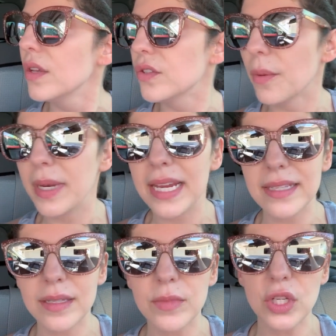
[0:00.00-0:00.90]
So I'm gonna
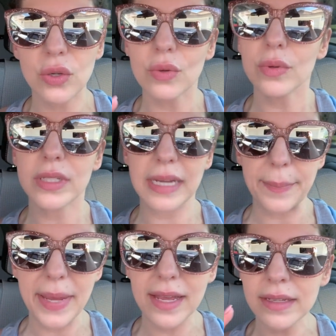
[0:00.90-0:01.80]
get some new
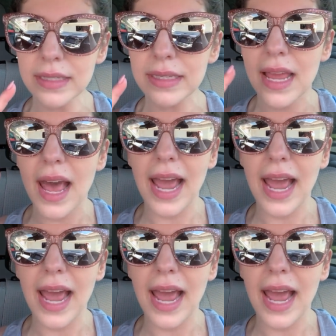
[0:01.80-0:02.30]
dumbbells.